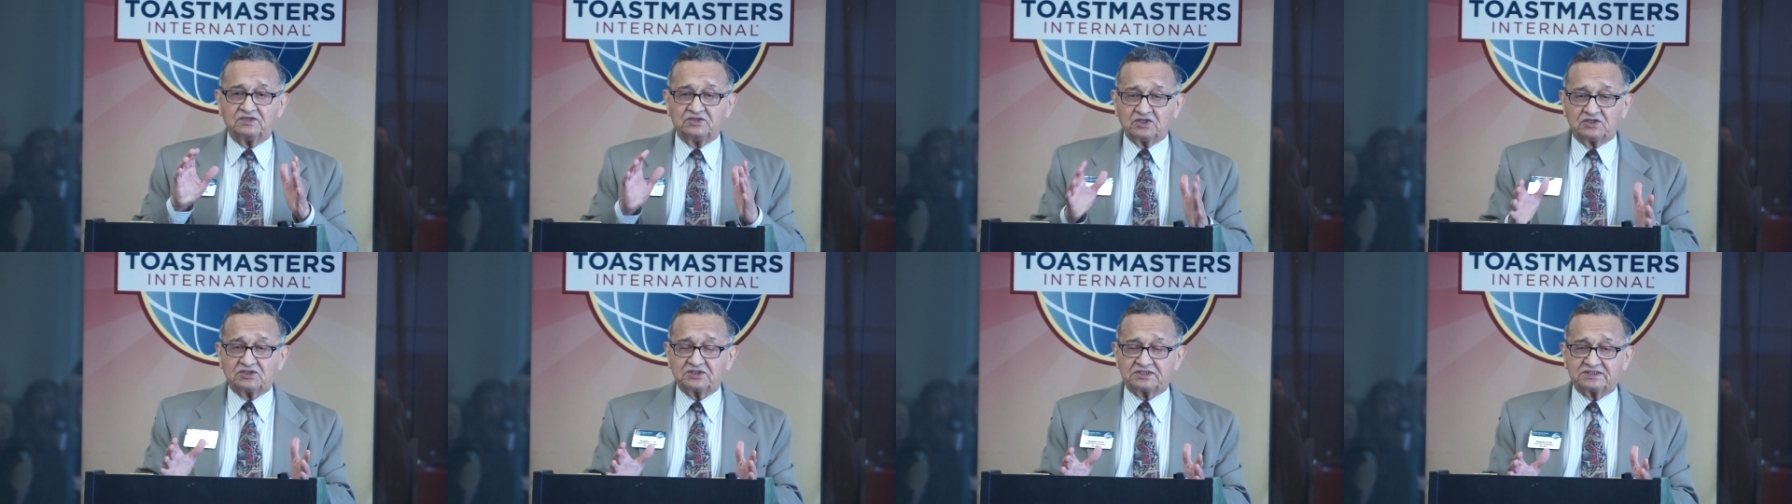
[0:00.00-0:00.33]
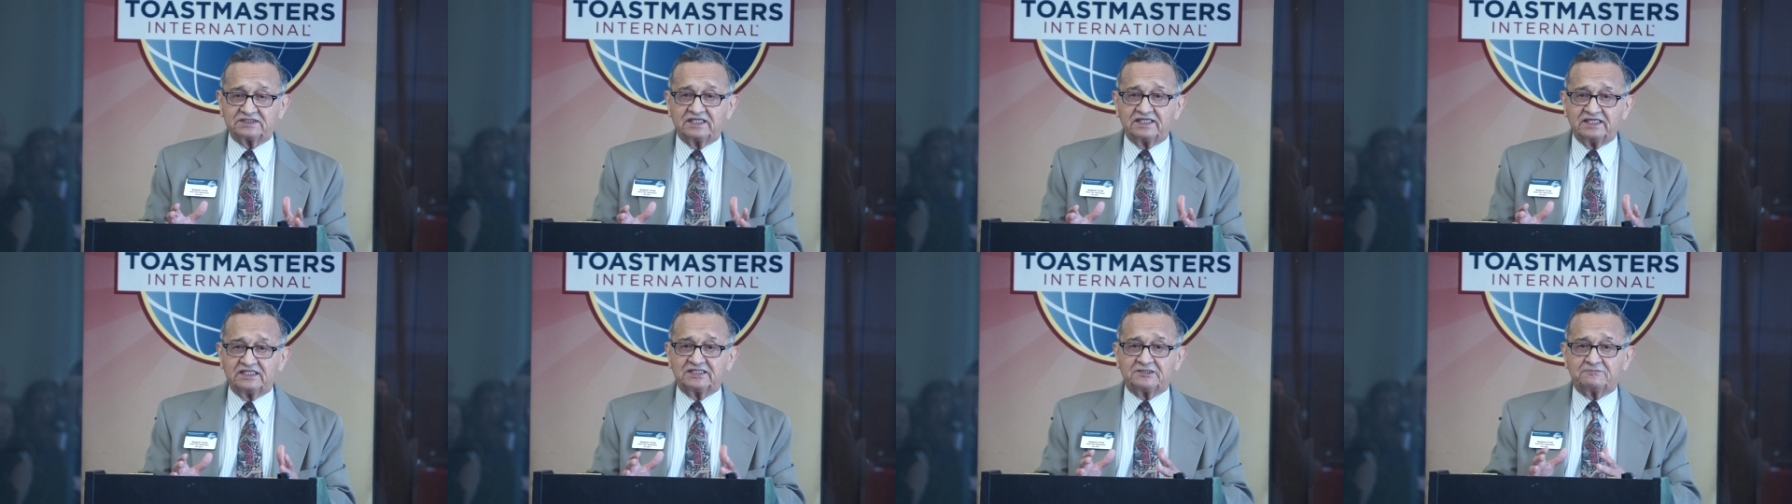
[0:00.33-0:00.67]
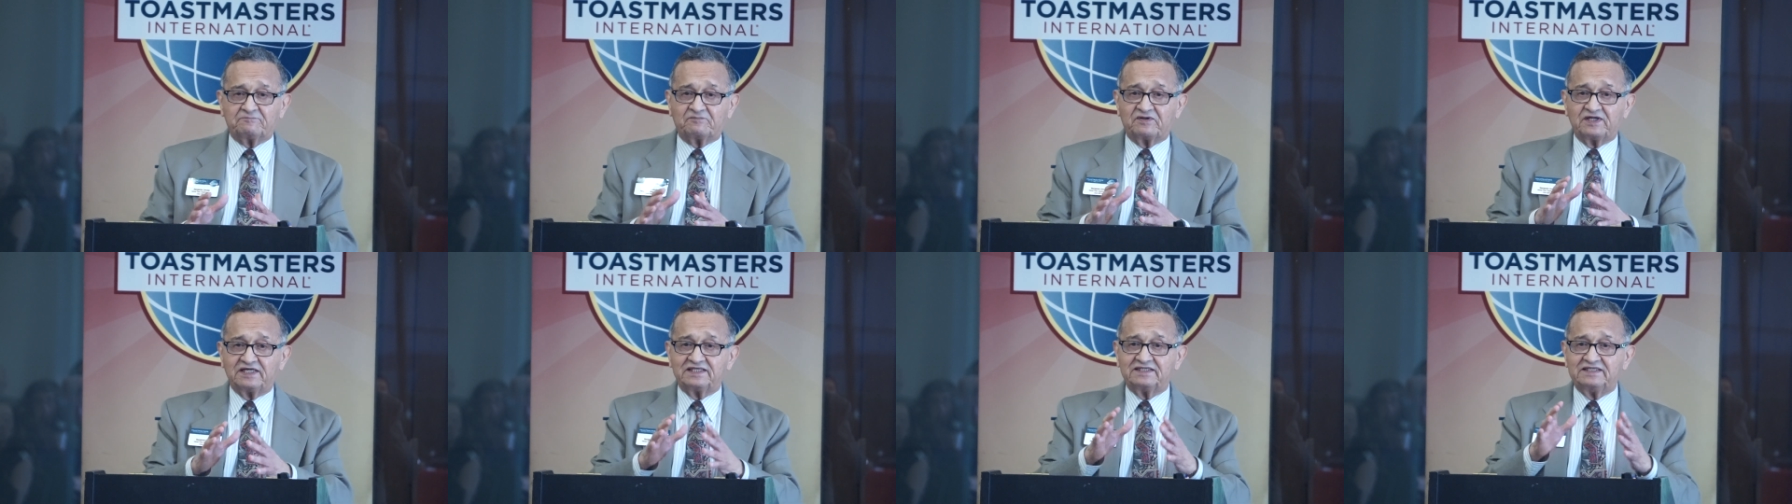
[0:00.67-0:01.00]
Just
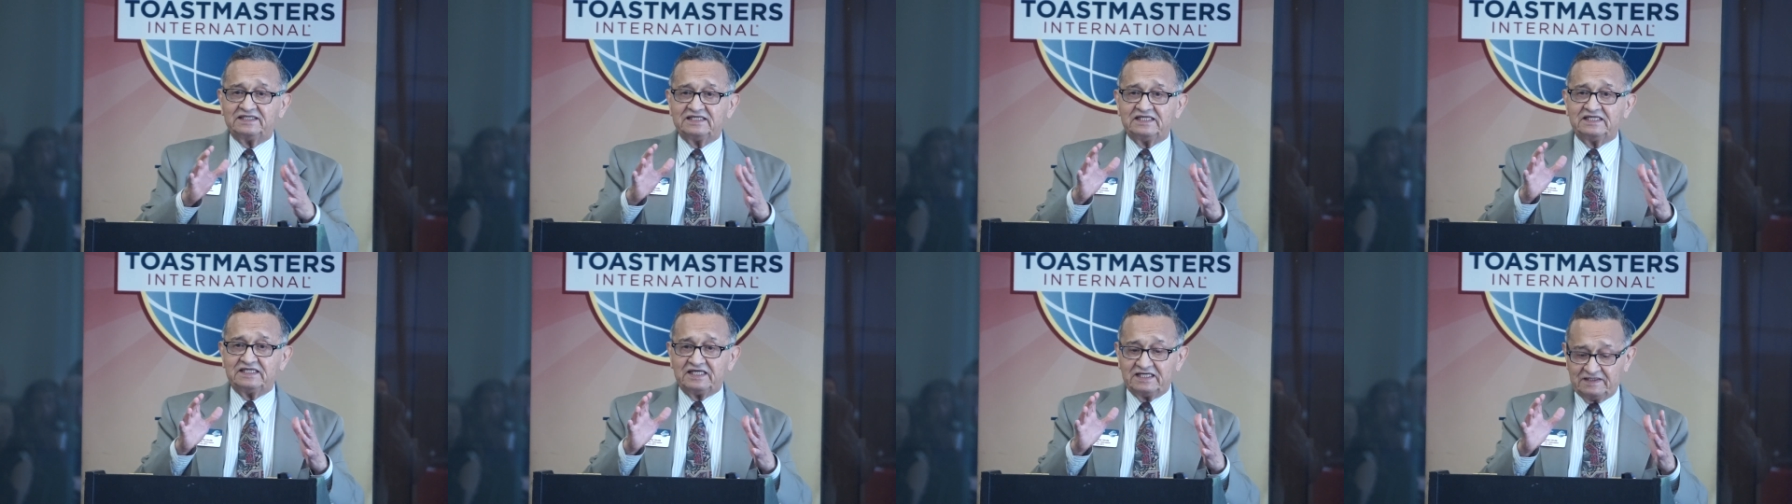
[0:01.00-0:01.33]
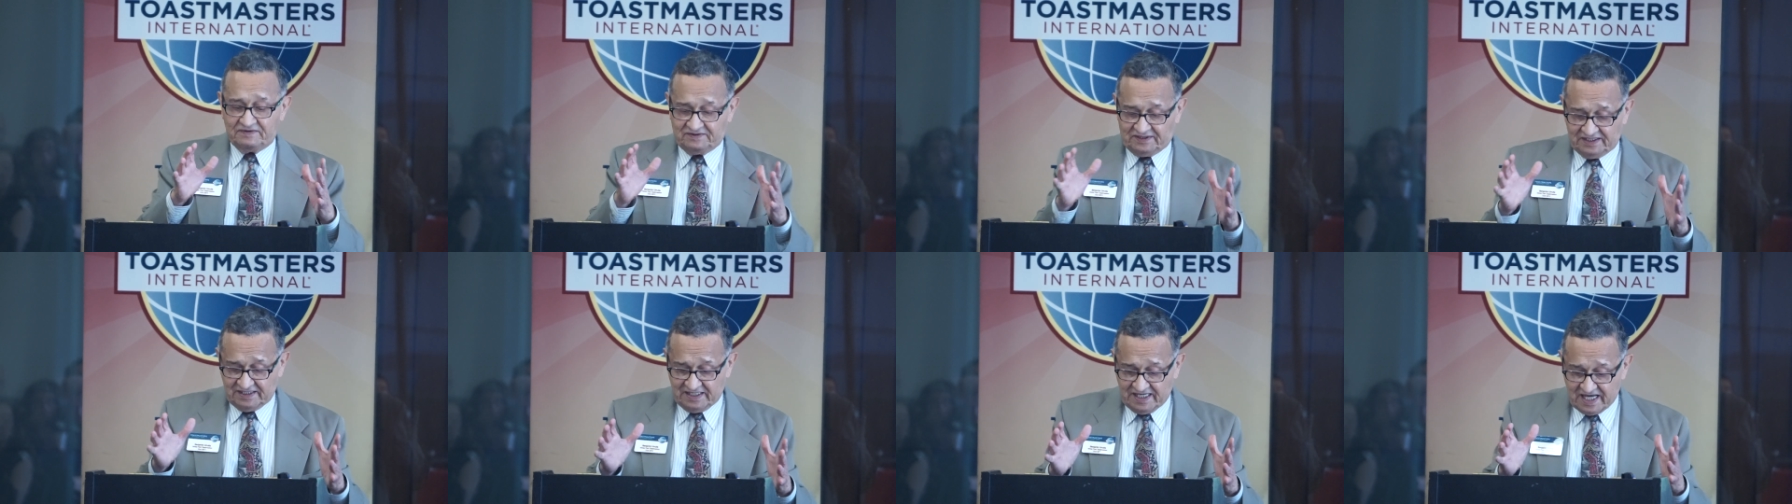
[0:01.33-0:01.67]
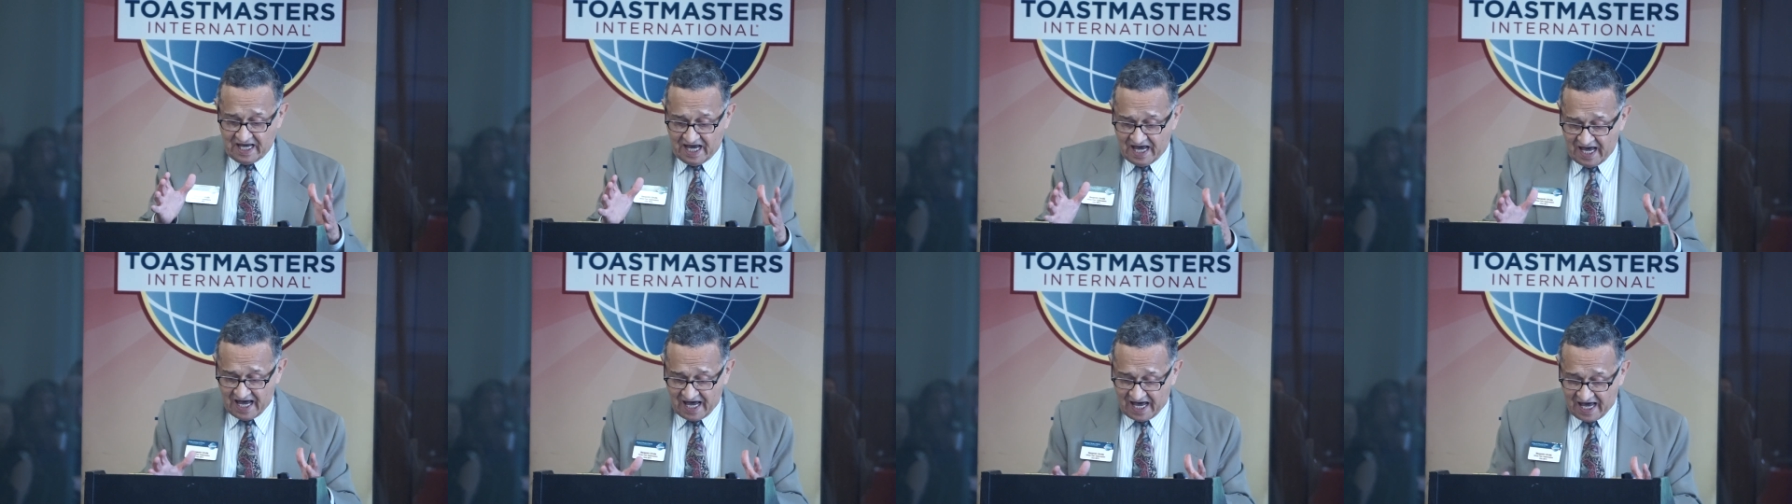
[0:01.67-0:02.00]
spread the,
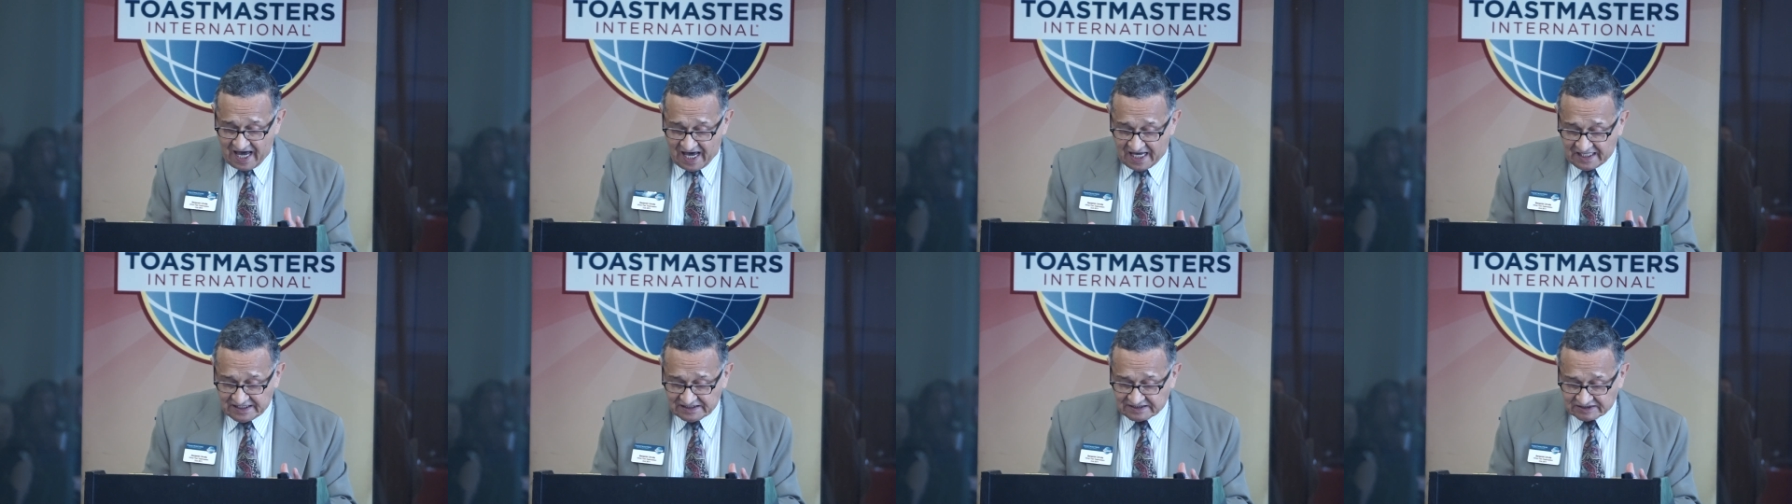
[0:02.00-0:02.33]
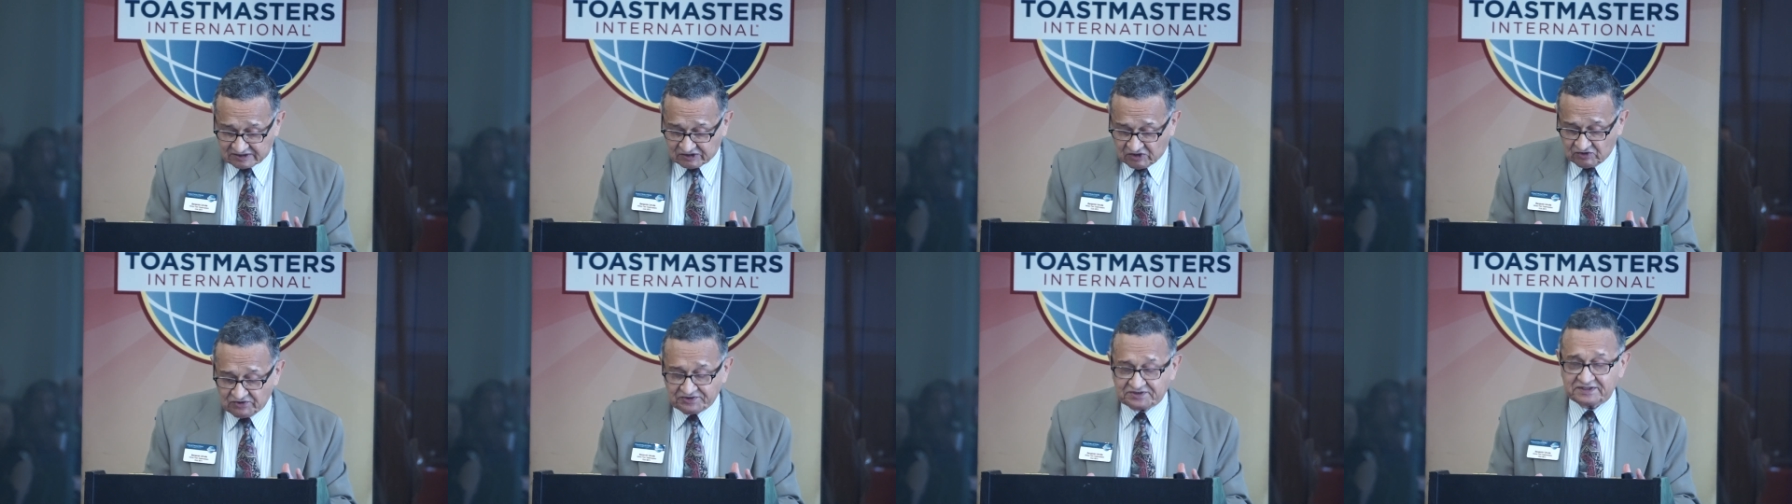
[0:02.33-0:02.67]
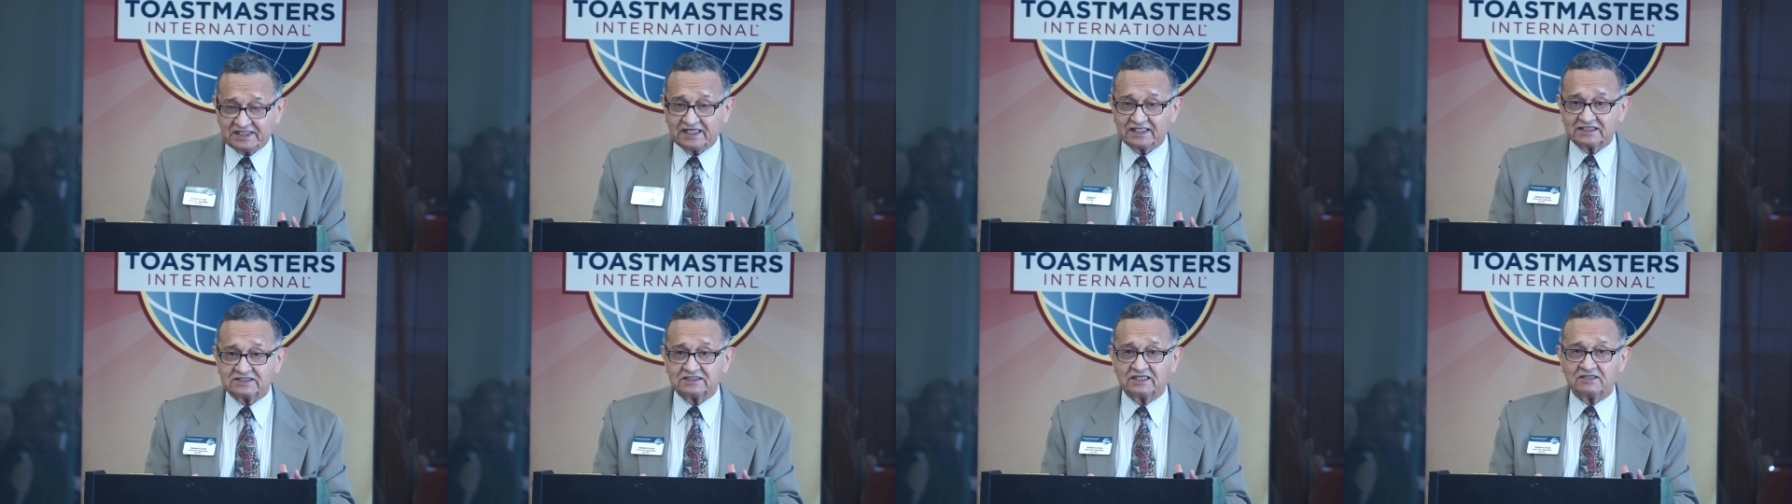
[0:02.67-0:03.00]
the eye
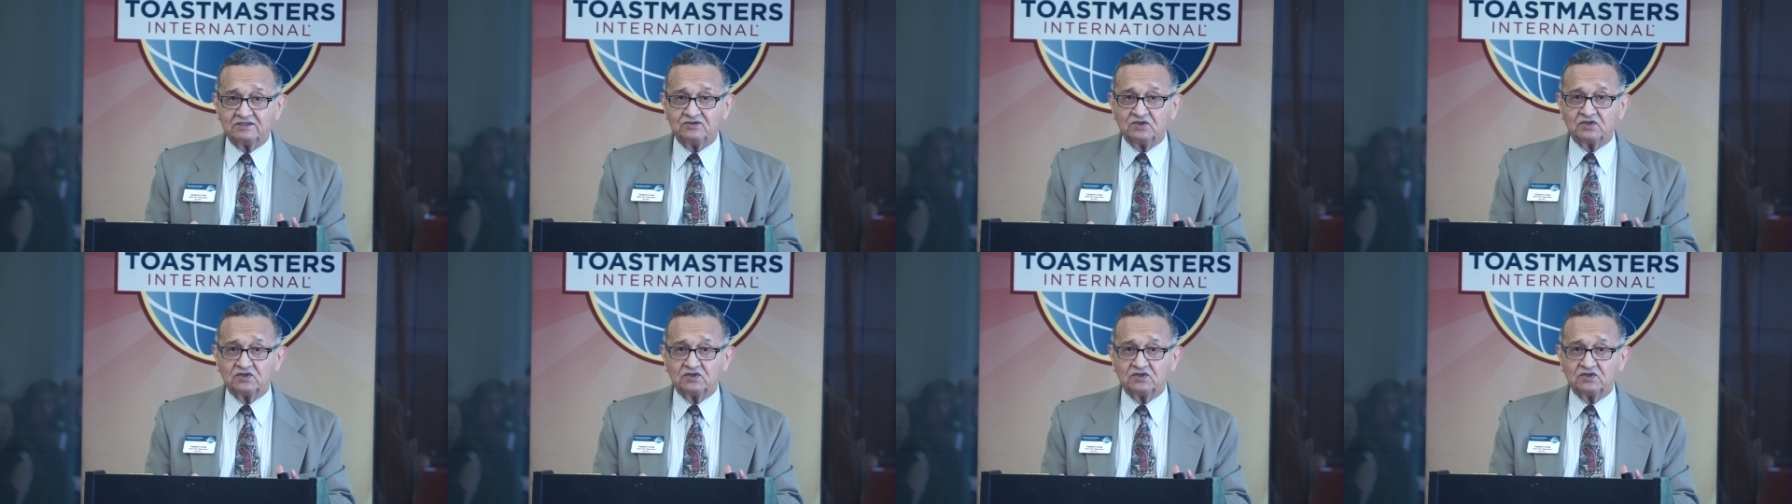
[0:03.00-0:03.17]
contact.